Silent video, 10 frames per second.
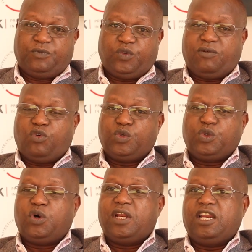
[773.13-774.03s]
We have what we
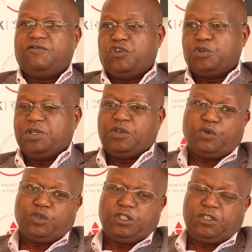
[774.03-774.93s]
call an enforcement
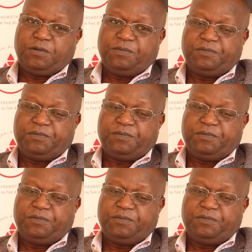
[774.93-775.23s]
notice.